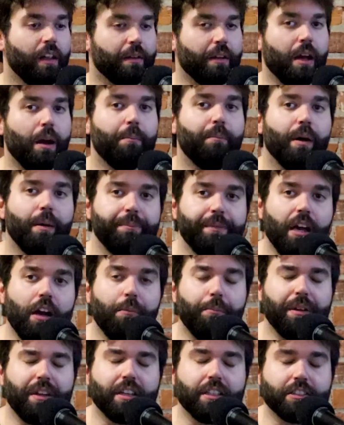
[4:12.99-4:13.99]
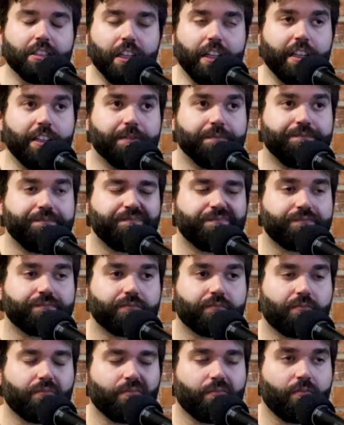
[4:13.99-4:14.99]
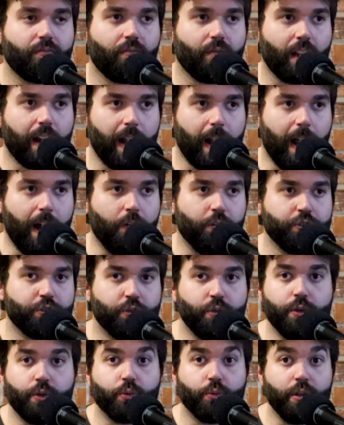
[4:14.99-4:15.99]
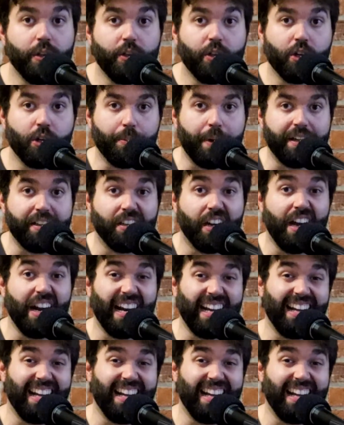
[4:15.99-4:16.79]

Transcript: Kind of bummed out because like I was doing really good on my diet.